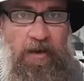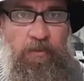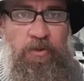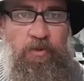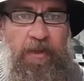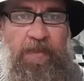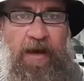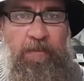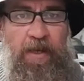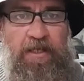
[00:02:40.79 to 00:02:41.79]
Was with
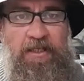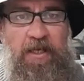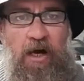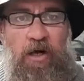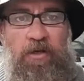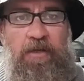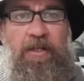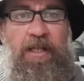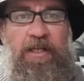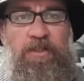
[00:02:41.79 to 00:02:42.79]
that piece of gold at the
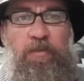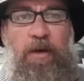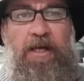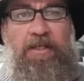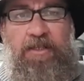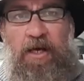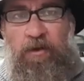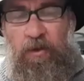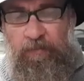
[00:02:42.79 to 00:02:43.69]
lunch break. So